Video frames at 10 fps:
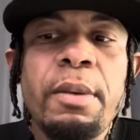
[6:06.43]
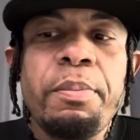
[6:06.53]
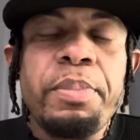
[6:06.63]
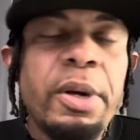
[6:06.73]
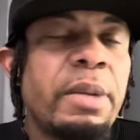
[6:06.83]

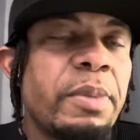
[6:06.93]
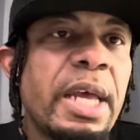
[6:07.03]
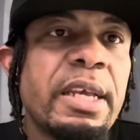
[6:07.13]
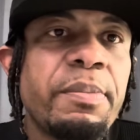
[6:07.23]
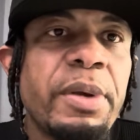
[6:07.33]
point
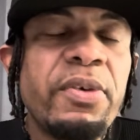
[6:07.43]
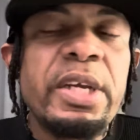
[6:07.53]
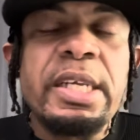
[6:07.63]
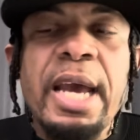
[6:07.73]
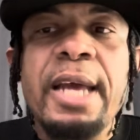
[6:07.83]
blank and
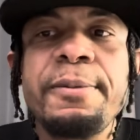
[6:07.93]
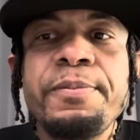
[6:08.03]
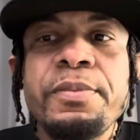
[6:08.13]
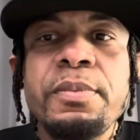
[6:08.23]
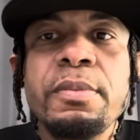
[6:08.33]
period, that
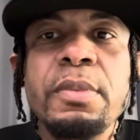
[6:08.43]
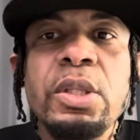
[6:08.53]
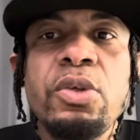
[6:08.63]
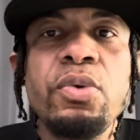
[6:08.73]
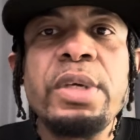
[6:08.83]

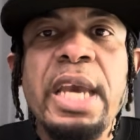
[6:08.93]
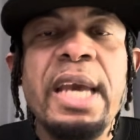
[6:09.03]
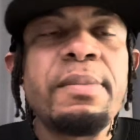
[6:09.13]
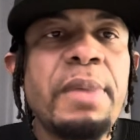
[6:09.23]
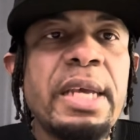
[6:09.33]
you
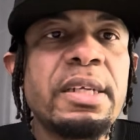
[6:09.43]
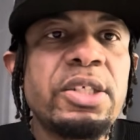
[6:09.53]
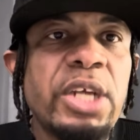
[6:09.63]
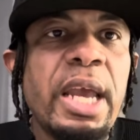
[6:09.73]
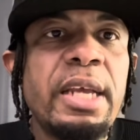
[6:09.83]
can't make a
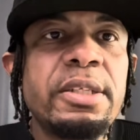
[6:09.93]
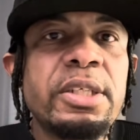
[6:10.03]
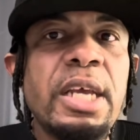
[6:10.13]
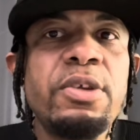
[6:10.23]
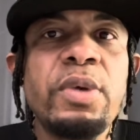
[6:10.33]
change
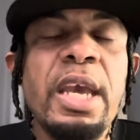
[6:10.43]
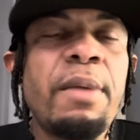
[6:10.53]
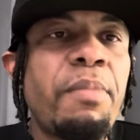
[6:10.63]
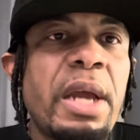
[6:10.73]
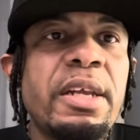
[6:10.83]
and you
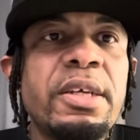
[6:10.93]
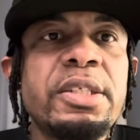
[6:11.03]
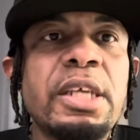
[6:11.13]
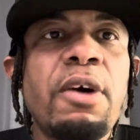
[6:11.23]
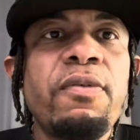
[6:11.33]
can't better
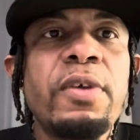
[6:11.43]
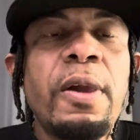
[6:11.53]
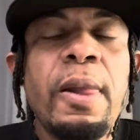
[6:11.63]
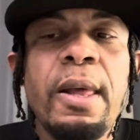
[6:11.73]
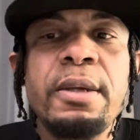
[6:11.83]
yourself
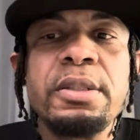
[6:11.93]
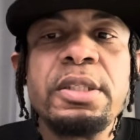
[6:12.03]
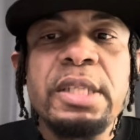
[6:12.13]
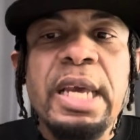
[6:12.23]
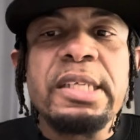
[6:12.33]

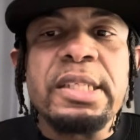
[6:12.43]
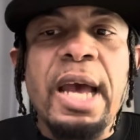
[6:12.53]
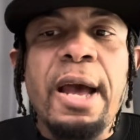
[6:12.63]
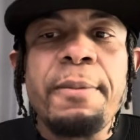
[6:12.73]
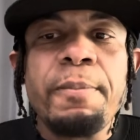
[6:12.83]
today's
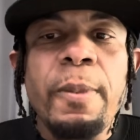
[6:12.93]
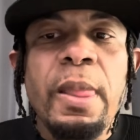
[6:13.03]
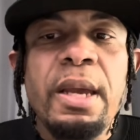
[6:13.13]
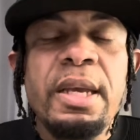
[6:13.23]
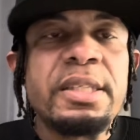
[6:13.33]
time.
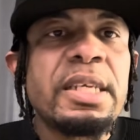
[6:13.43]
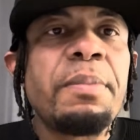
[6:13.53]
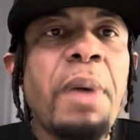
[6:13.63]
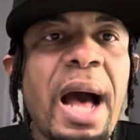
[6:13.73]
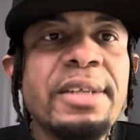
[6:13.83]
It's
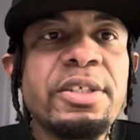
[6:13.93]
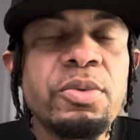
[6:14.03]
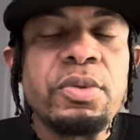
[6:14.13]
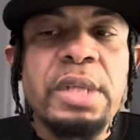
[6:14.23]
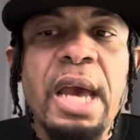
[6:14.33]

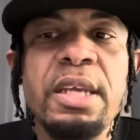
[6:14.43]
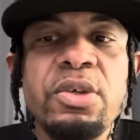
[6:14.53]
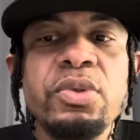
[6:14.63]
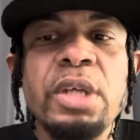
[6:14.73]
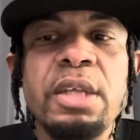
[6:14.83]
impossible. Now, he
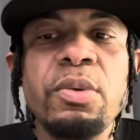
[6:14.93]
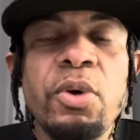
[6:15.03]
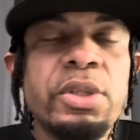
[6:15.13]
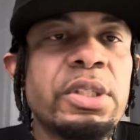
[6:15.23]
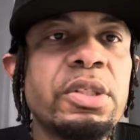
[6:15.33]
used other
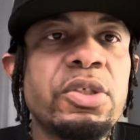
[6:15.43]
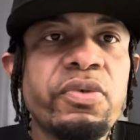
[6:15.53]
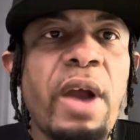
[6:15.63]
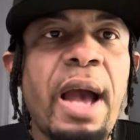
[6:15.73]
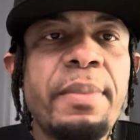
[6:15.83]
words to
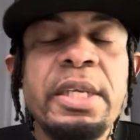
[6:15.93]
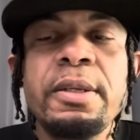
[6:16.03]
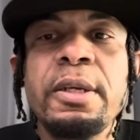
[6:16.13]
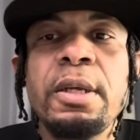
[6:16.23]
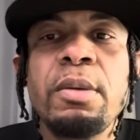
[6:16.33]
describe it,
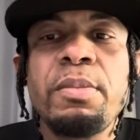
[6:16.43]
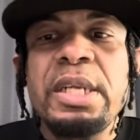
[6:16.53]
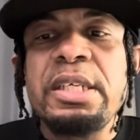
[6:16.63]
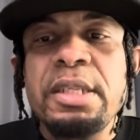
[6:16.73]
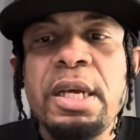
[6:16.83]
but
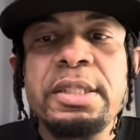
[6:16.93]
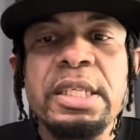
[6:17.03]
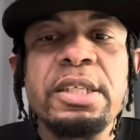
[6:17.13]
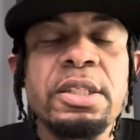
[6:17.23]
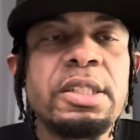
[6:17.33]
he
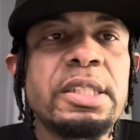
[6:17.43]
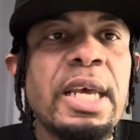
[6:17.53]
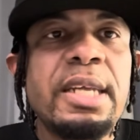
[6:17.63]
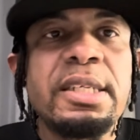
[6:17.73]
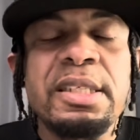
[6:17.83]
essentially
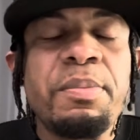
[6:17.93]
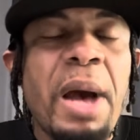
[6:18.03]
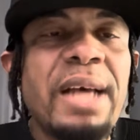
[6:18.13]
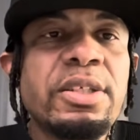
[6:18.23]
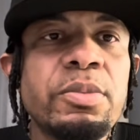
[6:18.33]
saying it's
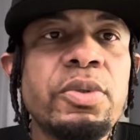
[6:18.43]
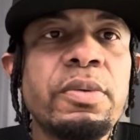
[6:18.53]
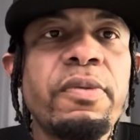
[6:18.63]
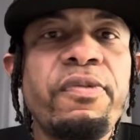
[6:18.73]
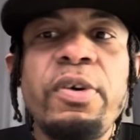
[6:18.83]
impossible
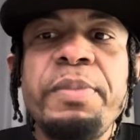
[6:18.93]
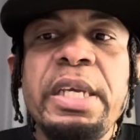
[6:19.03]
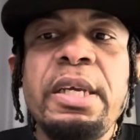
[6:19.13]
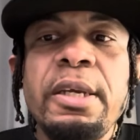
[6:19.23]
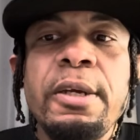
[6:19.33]
for
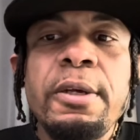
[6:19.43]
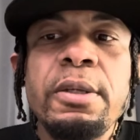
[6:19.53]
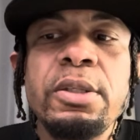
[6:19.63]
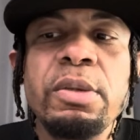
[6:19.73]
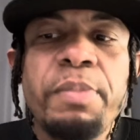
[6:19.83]
me
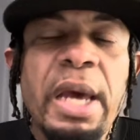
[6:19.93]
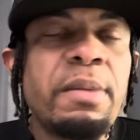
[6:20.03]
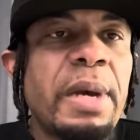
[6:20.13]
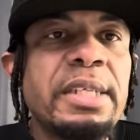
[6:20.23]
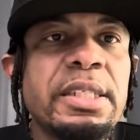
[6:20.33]
to better
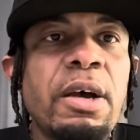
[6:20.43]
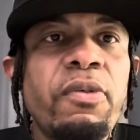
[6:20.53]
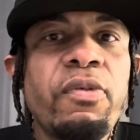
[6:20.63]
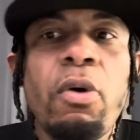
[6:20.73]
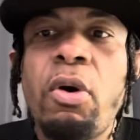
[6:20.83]

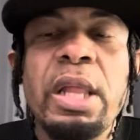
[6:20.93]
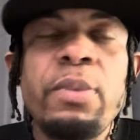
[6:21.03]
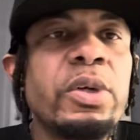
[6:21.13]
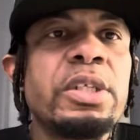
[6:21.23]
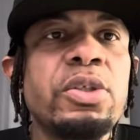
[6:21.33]
myself. All I
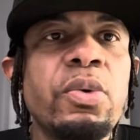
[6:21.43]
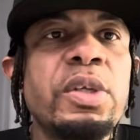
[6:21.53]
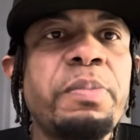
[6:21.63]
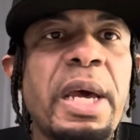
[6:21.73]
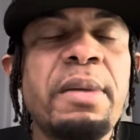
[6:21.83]
want to do
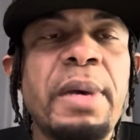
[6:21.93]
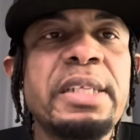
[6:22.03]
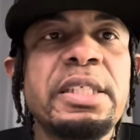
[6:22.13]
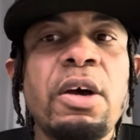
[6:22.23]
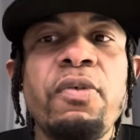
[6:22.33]
is better
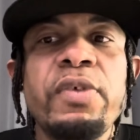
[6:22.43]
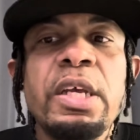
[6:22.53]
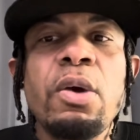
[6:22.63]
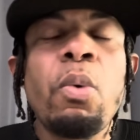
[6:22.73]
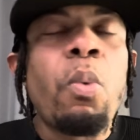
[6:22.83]
myself.
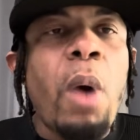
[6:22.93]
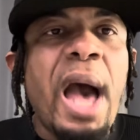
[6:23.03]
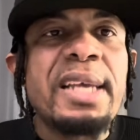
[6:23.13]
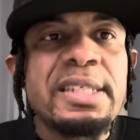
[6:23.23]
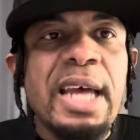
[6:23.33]

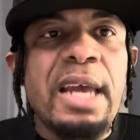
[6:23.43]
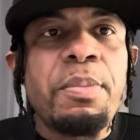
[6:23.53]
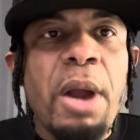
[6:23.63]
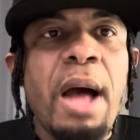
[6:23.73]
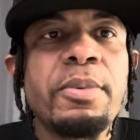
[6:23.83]
Why is that a
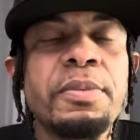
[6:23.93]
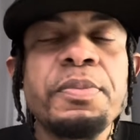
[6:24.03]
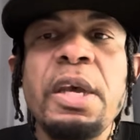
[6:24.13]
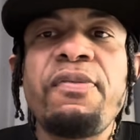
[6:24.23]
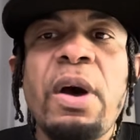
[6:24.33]
problem?
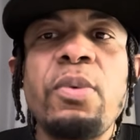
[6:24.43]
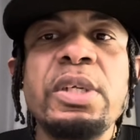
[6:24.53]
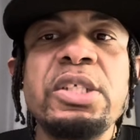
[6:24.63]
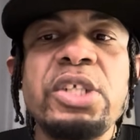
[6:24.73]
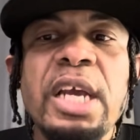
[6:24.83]
If I want
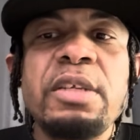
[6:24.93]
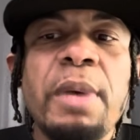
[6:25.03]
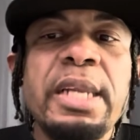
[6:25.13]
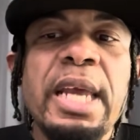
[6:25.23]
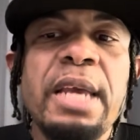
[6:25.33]
to change
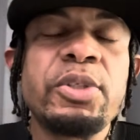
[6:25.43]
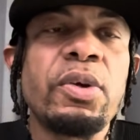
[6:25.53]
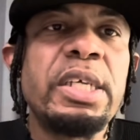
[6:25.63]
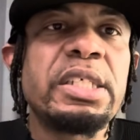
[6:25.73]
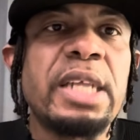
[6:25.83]
my name. So
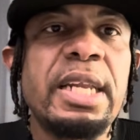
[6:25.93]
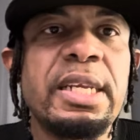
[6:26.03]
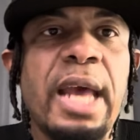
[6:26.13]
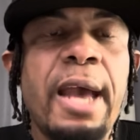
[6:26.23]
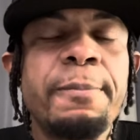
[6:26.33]
he
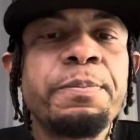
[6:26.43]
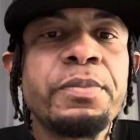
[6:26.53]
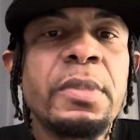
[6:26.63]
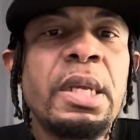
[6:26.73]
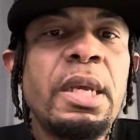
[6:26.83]
stated that
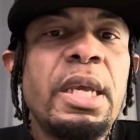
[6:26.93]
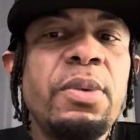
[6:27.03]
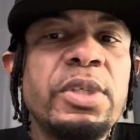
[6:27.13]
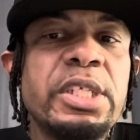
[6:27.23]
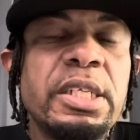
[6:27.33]
he
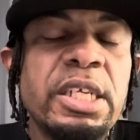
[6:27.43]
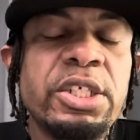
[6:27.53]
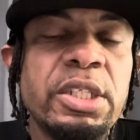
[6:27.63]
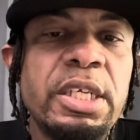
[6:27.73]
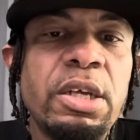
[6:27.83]
was
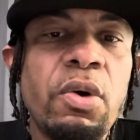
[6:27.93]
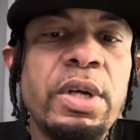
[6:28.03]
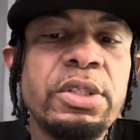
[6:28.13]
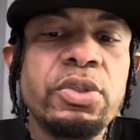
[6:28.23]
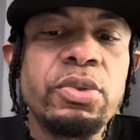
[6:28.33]
initially
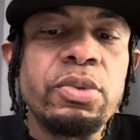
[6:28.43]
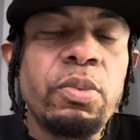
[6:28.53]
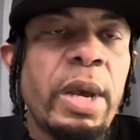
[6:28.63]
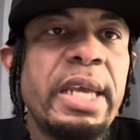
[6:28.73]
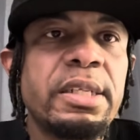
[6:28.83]
going to
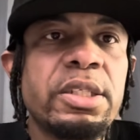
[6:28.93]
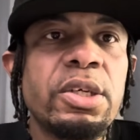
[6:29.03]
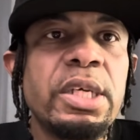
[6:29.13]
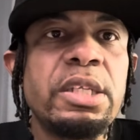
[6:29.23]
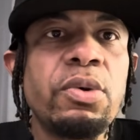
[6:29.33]
wait until
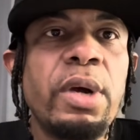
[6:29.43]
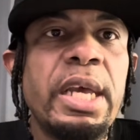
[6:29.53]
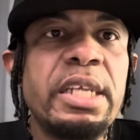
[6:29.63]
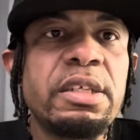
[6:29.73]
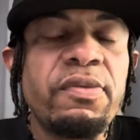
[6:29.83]
he do an
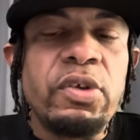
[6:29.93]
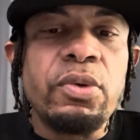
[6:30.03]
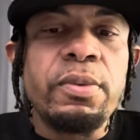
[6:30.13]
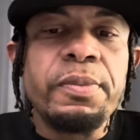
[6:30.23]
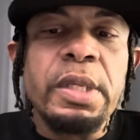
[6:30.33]

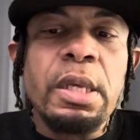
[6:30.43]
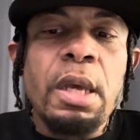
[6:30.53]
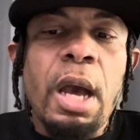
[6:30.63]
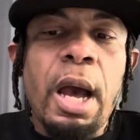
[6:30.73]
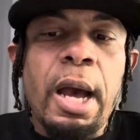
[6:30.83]
interview
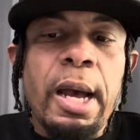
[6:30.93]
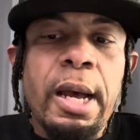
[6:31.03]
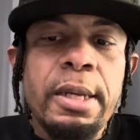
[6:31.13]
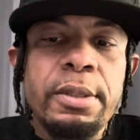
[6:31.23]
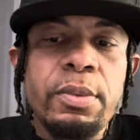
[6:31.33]

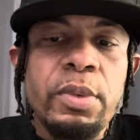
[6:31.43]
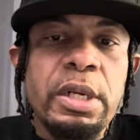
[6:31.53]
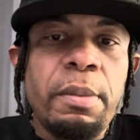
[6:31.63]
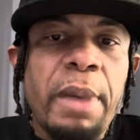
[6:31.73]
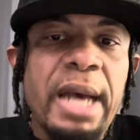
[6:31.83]
with
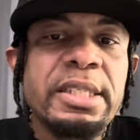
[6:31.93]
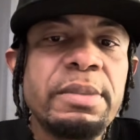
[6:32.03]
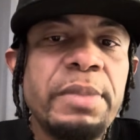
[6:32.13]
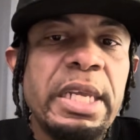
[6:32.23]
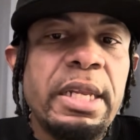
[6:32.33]
a
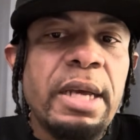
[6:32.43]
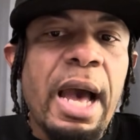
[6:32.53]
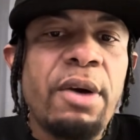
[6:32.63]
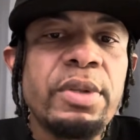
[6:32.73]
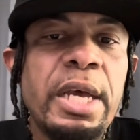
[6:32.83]
boxing media
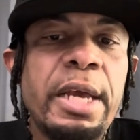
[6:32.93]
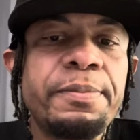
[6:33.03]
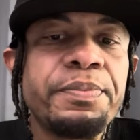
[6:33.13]
outlet